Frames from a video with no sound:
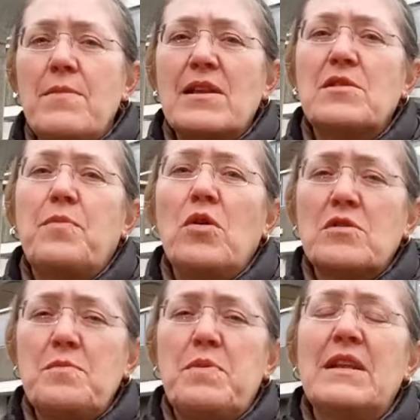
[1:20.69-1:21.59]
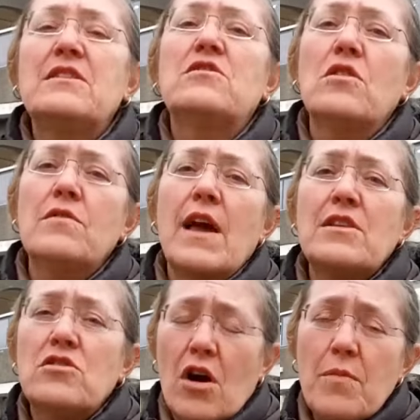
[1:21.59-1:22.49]
Metropolitan Police doing their
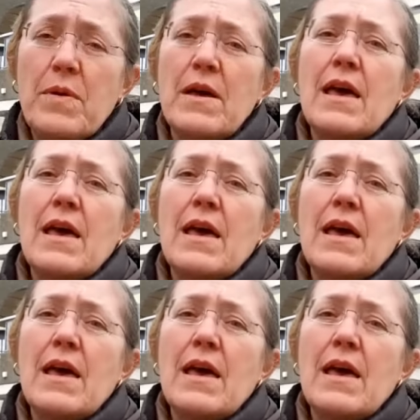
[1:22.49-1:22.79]
job